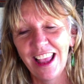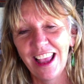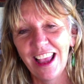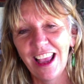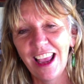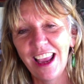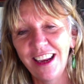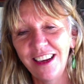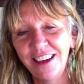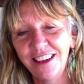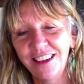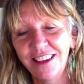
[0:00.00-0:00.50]

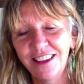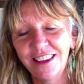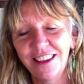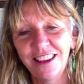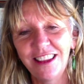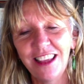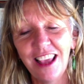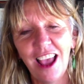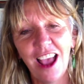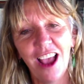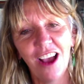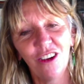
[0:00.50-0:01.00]
And
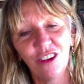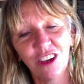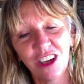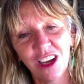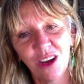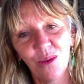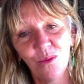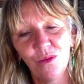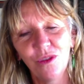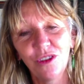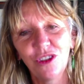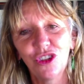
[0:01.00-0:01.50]
the
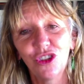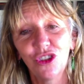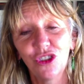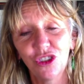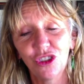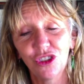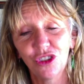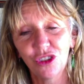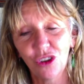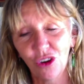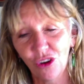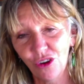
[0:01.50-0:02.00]
outcome was
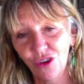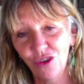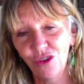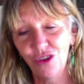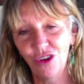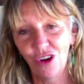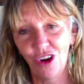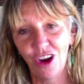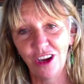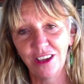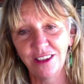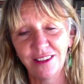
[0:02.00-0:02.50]
so
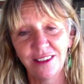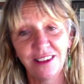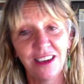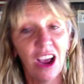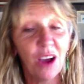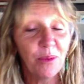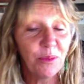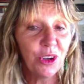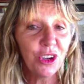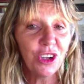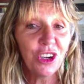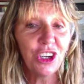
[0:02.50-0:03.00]
nice. Now,
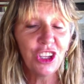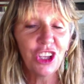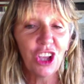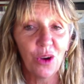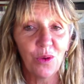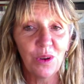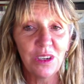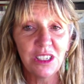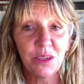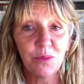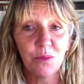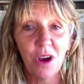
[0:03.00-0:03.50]
I'm not going to go
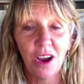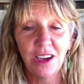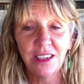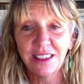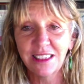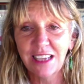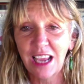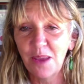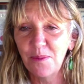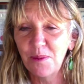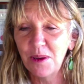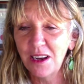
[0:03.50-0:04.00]
into
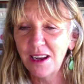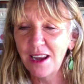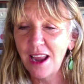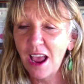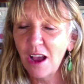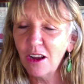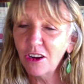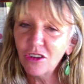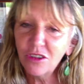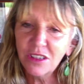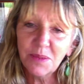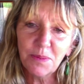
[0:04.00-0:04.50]
mindscaping now
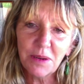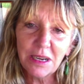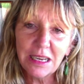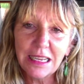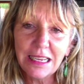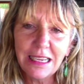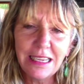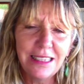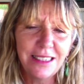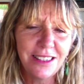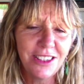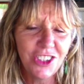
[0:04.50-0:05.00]
because
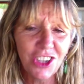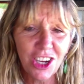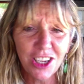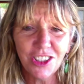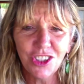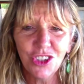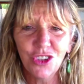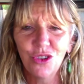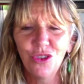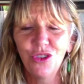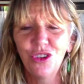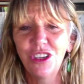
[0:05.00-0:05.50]
please
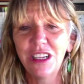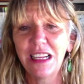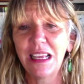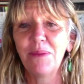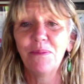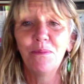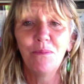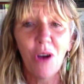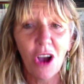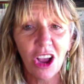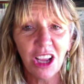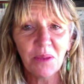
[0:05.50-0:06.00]
just Google it.
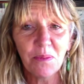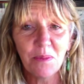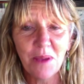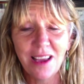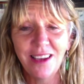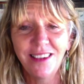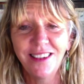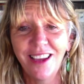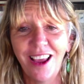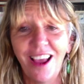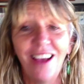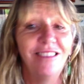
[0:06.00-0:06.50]
Mike
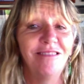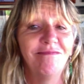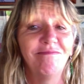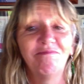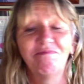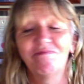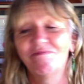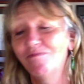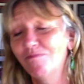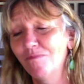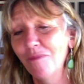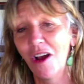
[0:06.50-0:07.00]
Mandel,
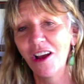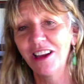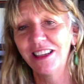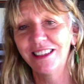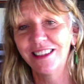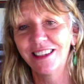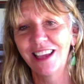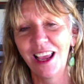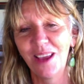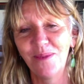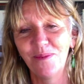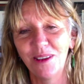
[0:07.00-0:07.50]

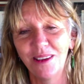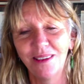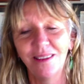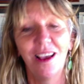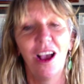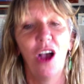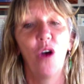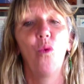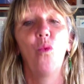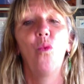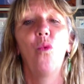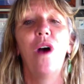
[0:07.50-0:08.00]
mindscaping,
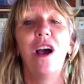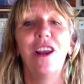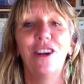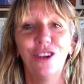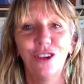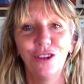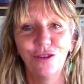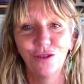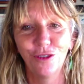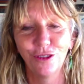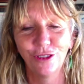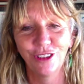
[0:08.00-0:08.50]

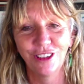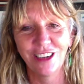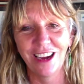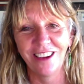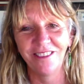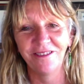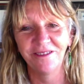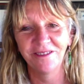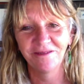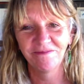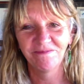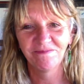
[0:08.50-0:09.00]
wonderful
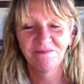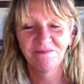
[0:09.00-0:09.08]
stuff.